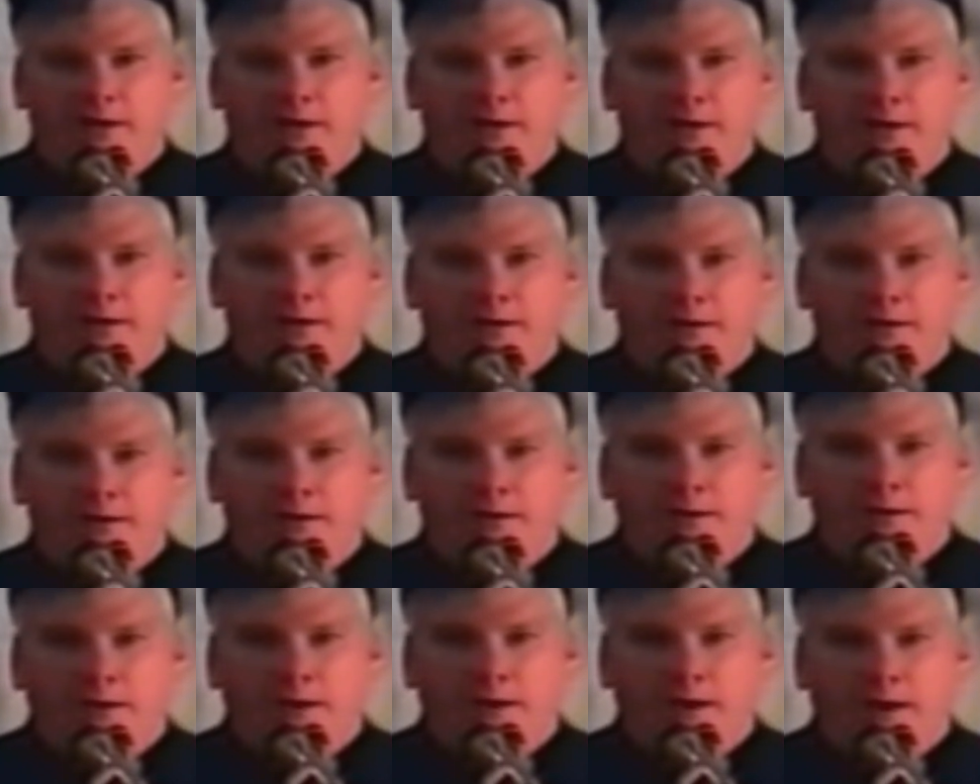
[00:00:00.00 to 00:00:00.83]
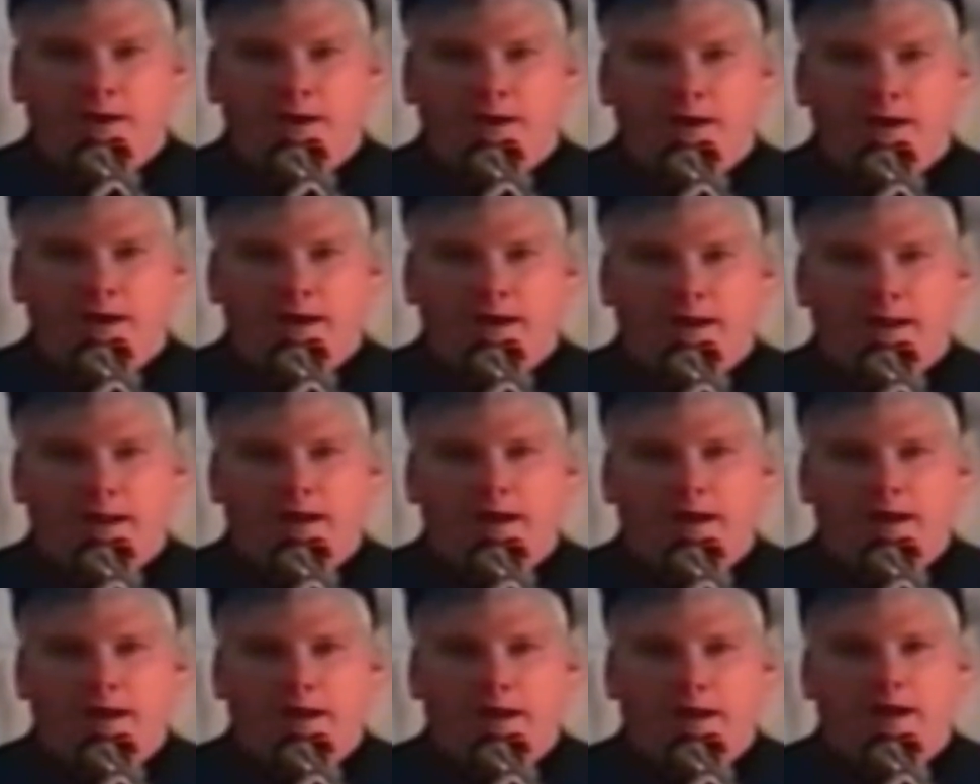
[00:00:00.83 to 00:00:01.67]
Uh,
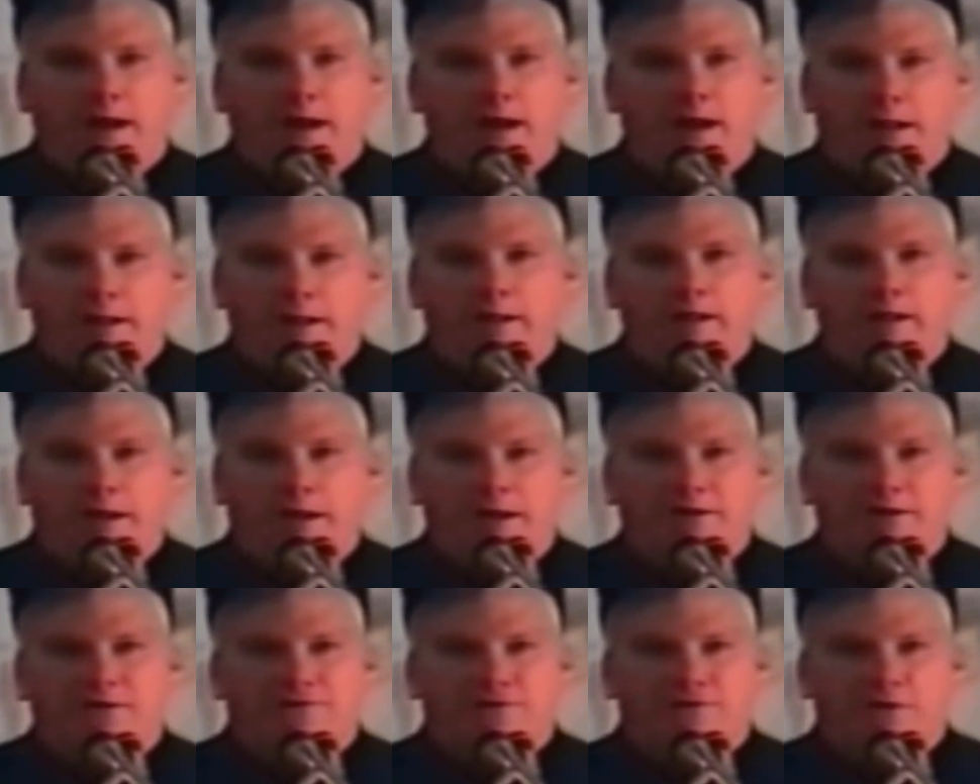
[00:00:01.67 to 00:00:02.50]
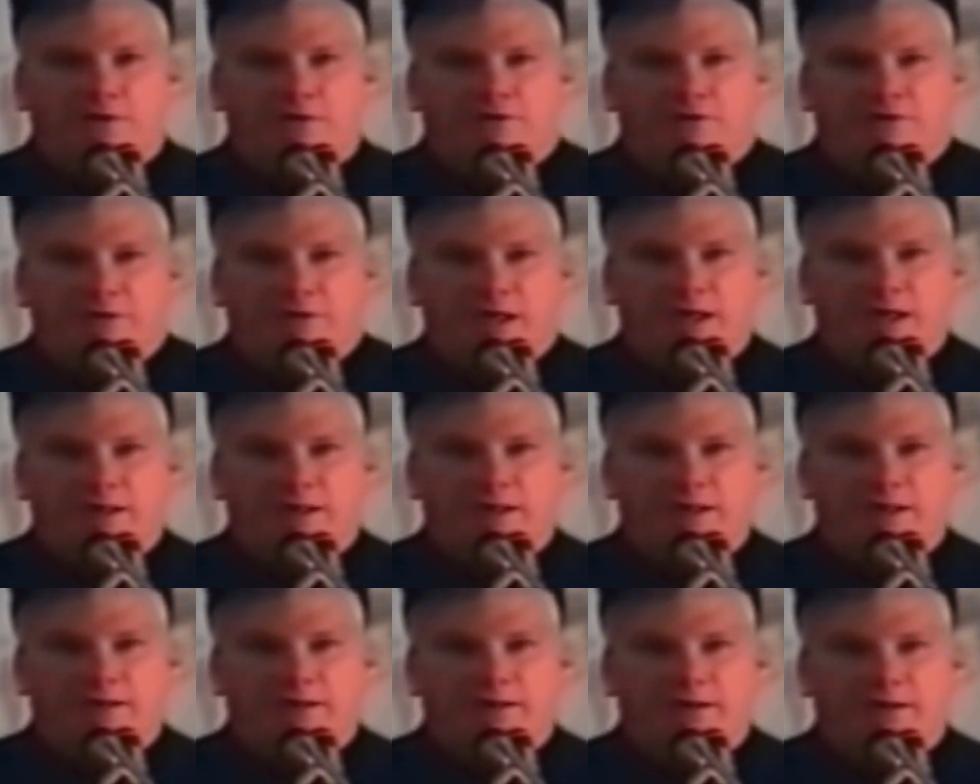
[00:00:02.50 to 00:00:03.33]
I, I, I, just don't
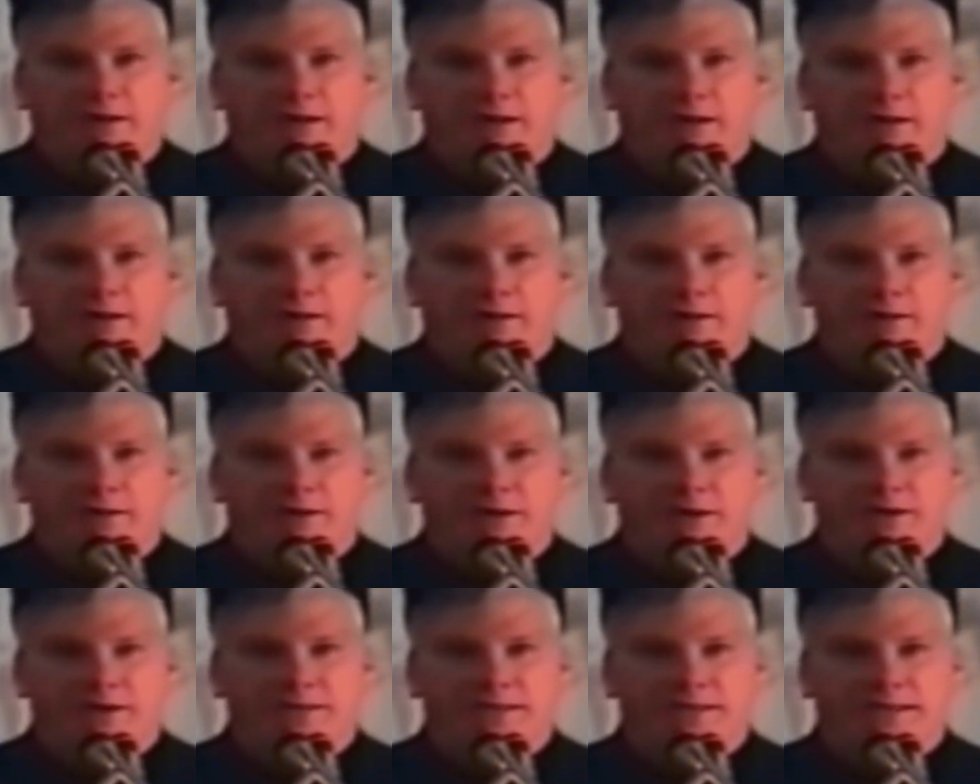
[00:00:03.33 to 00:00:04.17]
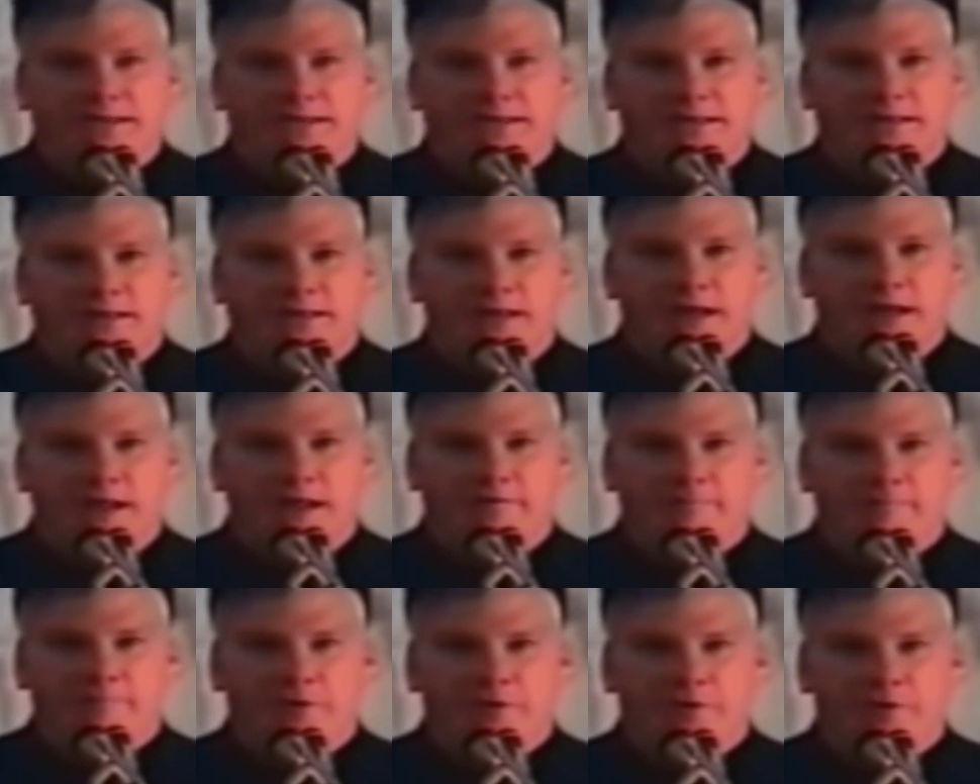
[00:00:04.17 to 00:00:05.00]
think that uh, this uh,
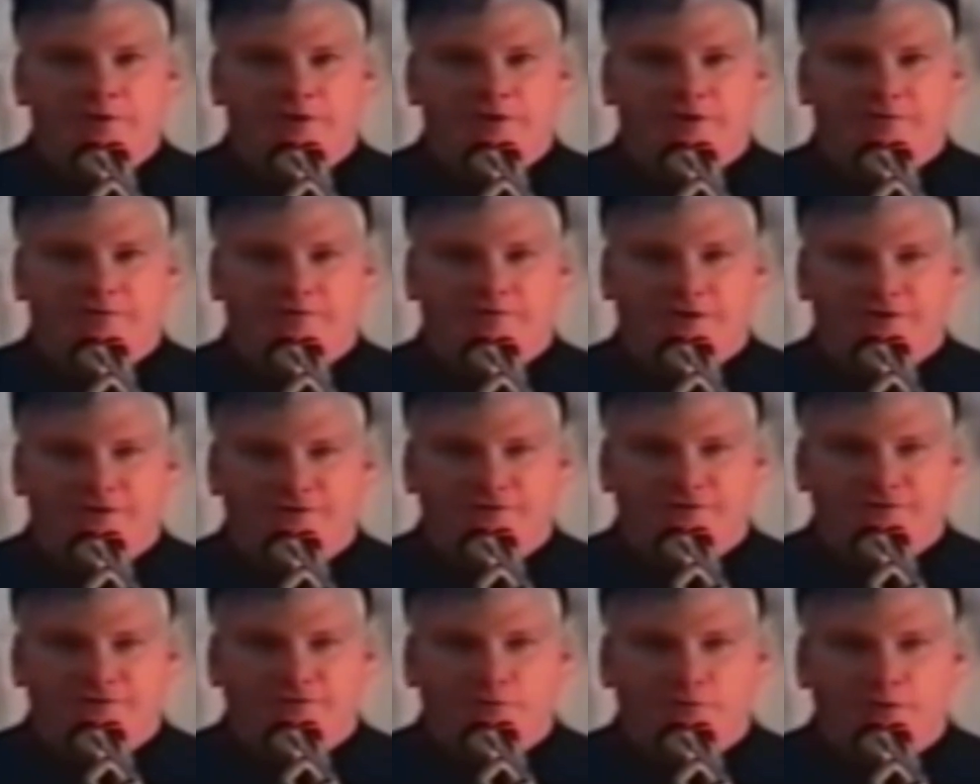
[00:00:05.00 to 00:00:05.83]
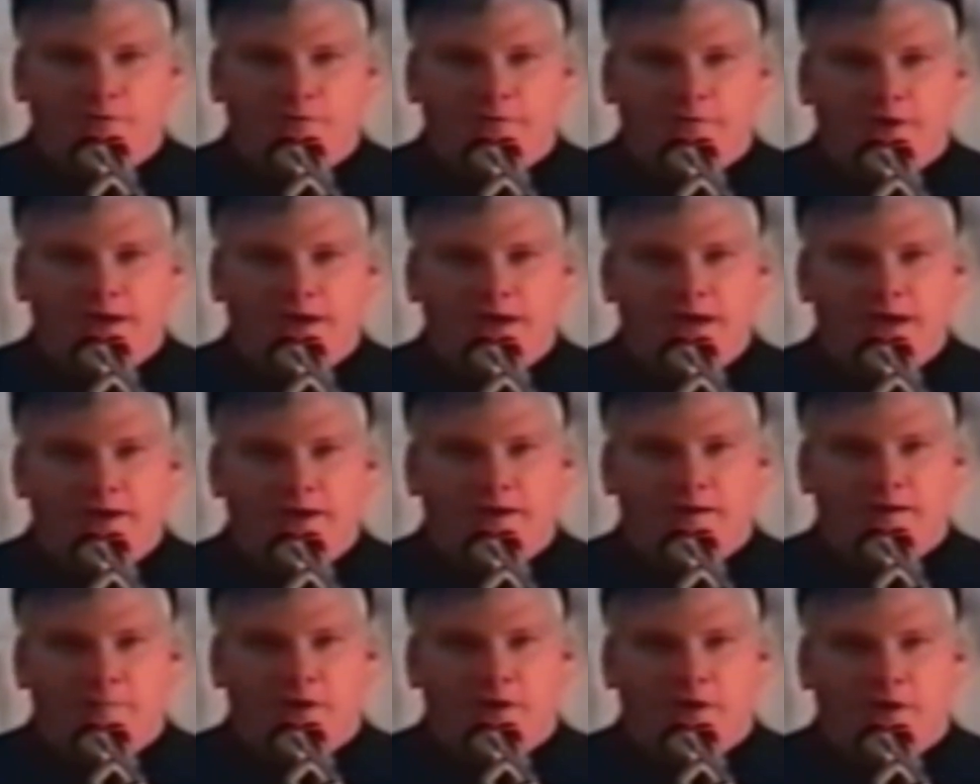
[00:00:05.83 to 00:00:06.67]
kind of punitiveness is what we
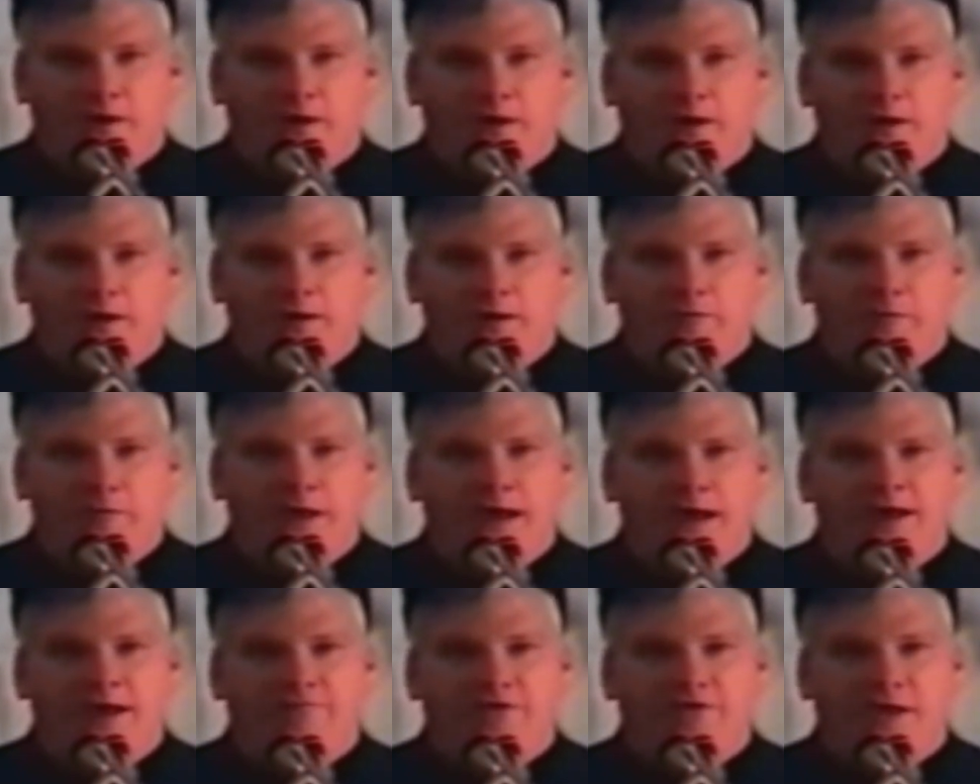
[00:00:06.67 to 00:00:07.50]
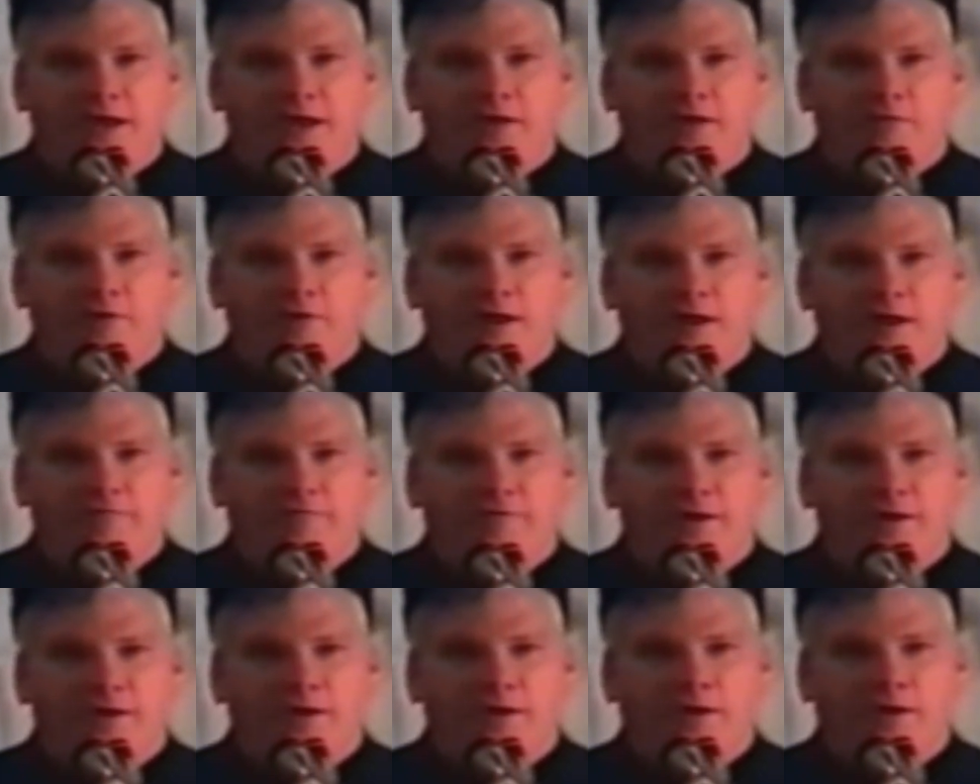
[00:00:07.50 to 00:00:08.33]
need in America, and we have to get
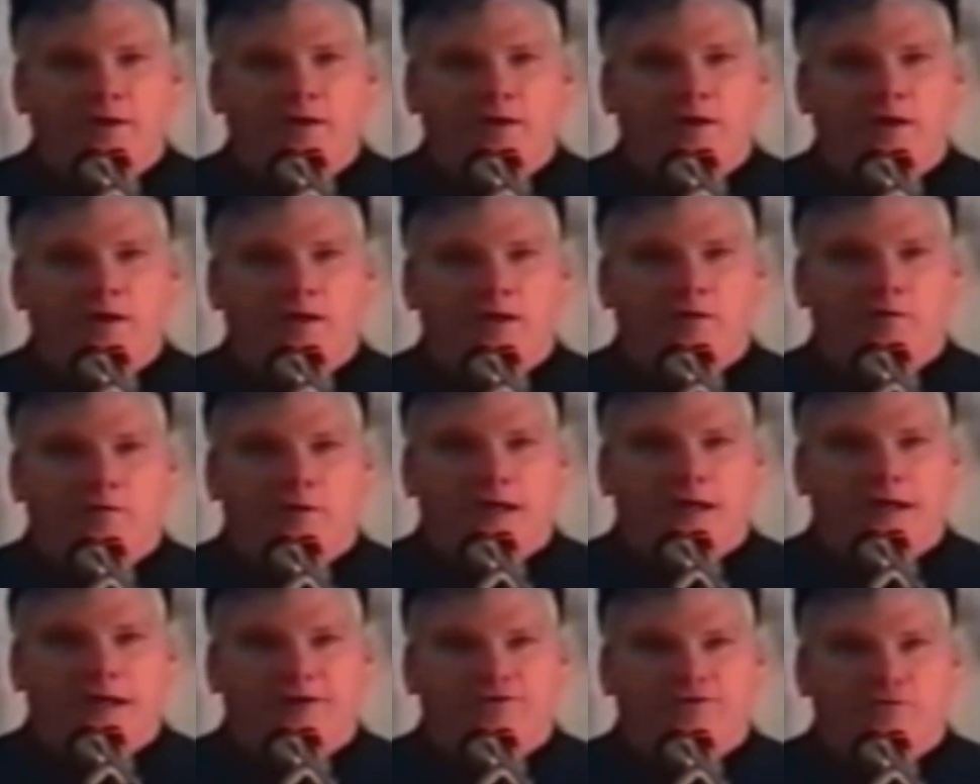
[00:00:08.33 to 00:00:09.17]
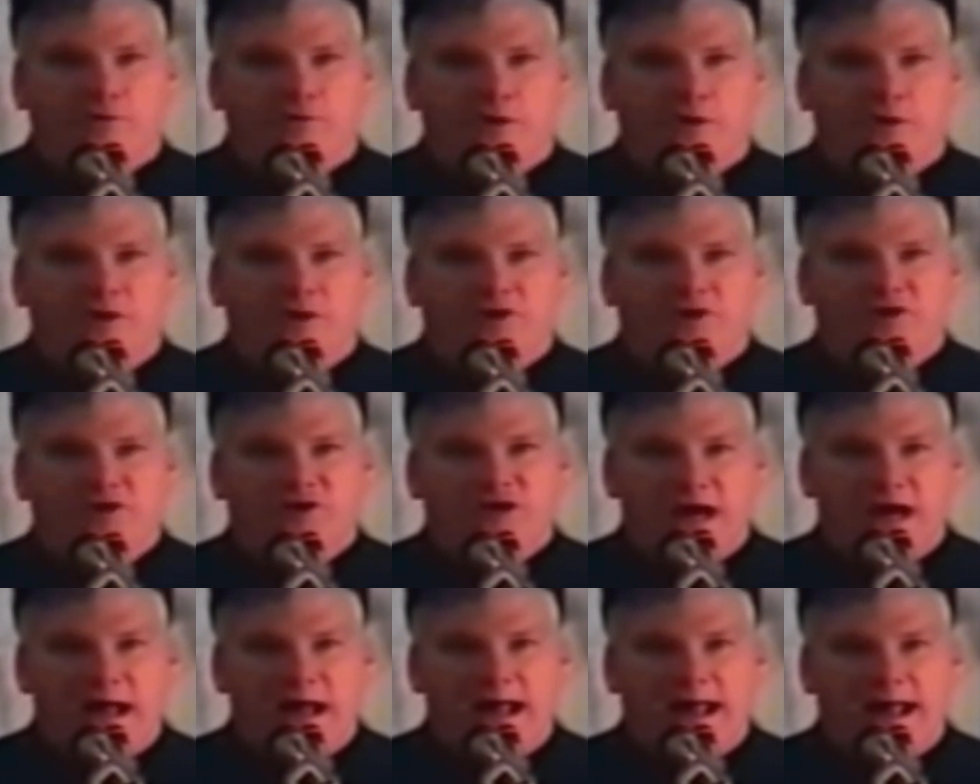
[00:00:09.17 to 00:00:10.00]
rid of it, otherwise, we're going
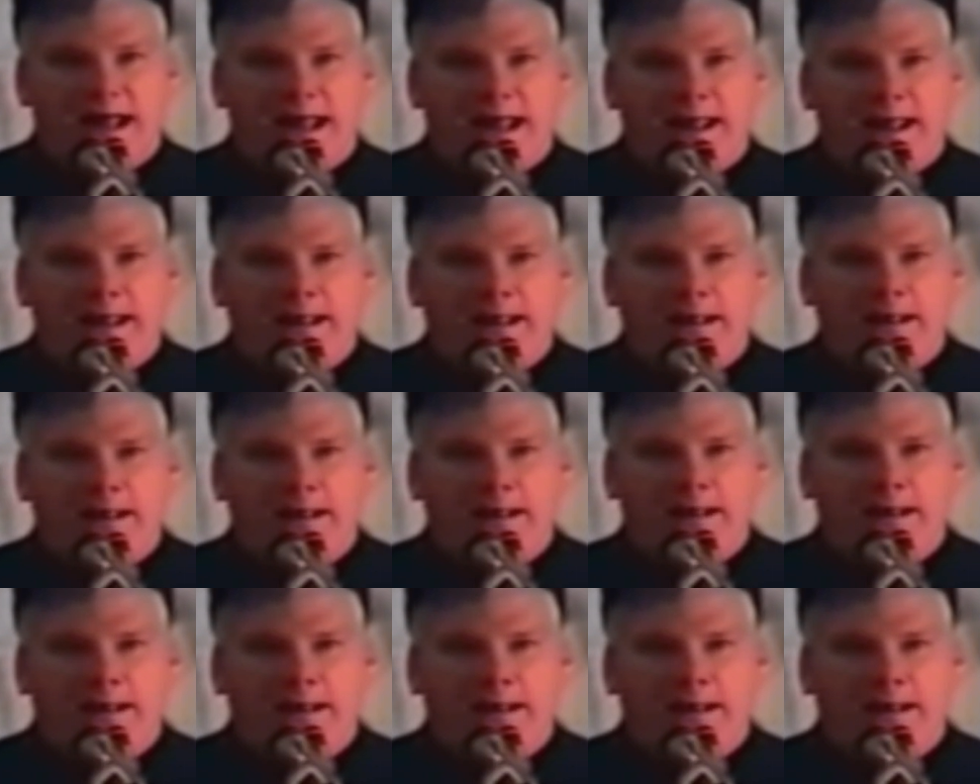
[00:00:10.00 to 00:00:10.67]
to die